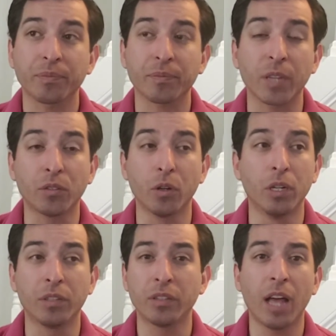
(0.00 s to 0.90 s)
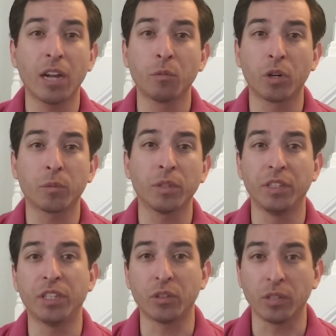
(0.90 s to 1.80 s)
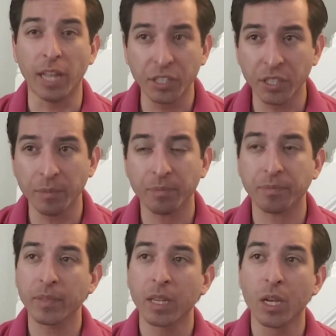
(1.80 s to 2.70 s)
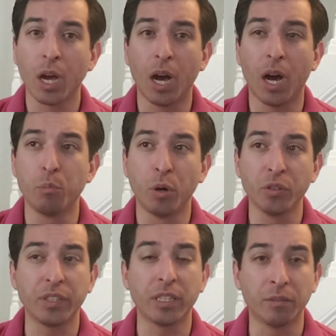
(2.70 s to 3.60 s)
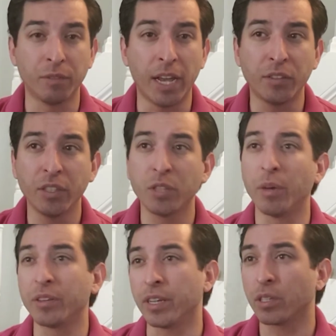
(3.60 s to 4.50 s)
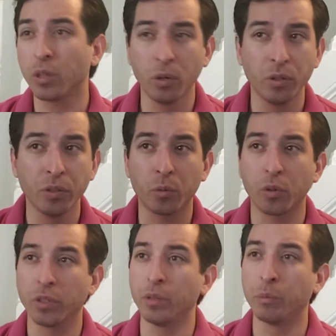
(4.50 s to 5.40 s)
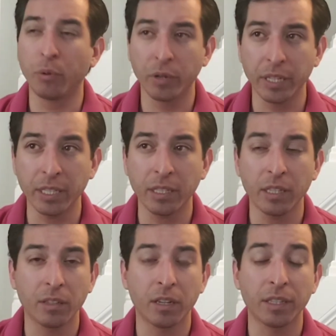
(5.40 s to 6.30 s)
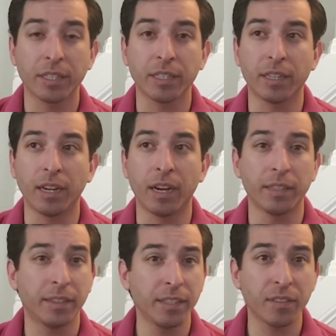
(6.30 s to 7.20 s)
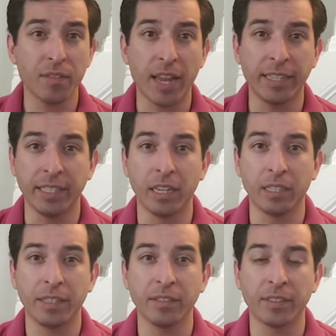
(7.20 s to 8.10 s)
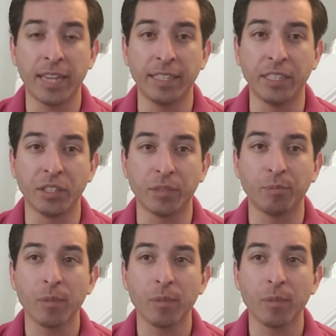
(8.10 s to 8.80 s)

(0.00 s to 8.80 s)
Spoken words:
So it's a lot of work with the general ledger, posting of entries, month-end close, quarterly reporting, things of that nature.